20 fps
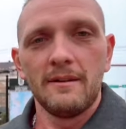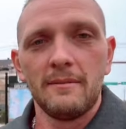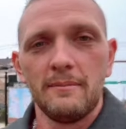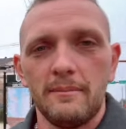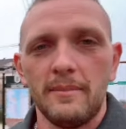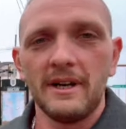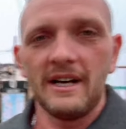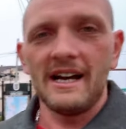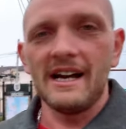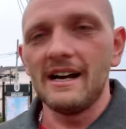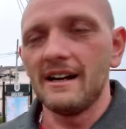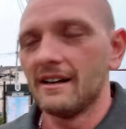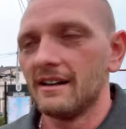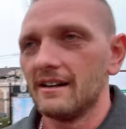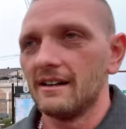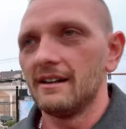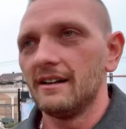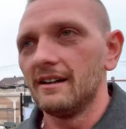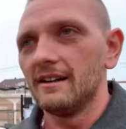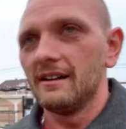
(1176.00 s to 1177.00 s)
But yeah,
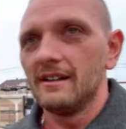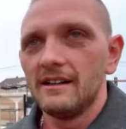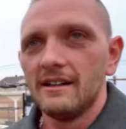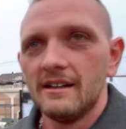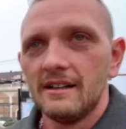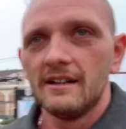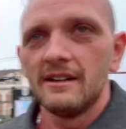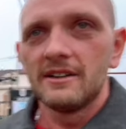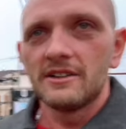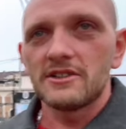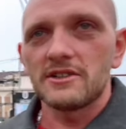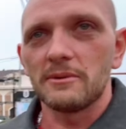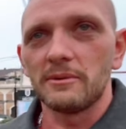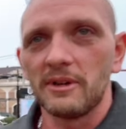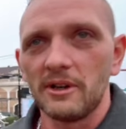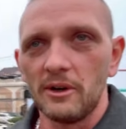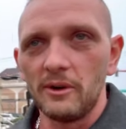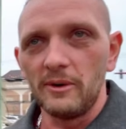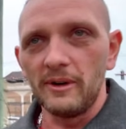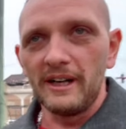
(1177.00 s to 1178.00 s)
so
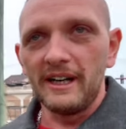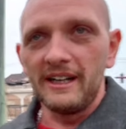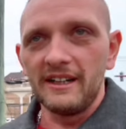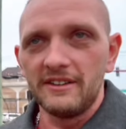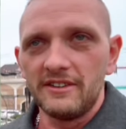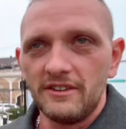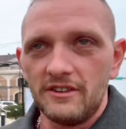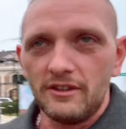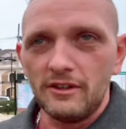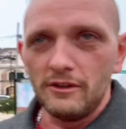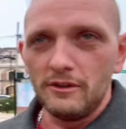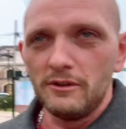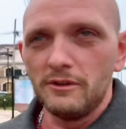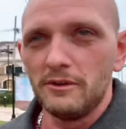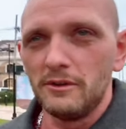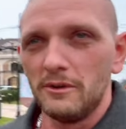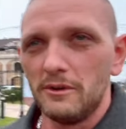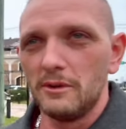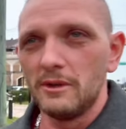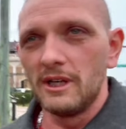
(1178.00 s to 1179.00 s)
we're going
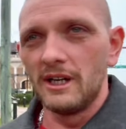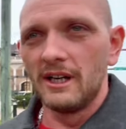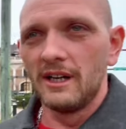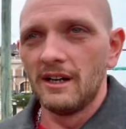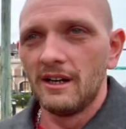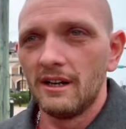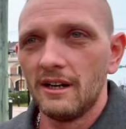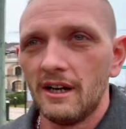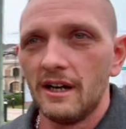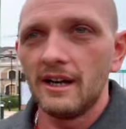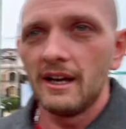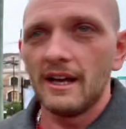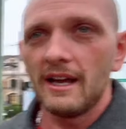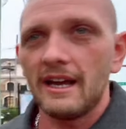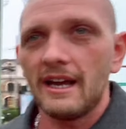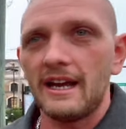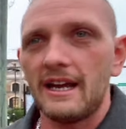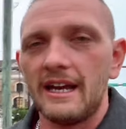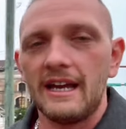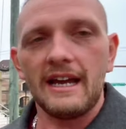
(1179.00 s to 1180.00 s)
to
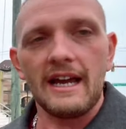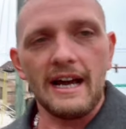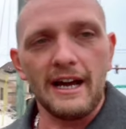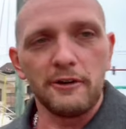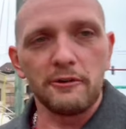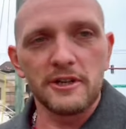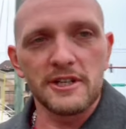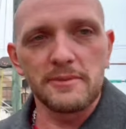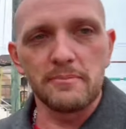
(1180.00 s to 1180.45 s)
a Irish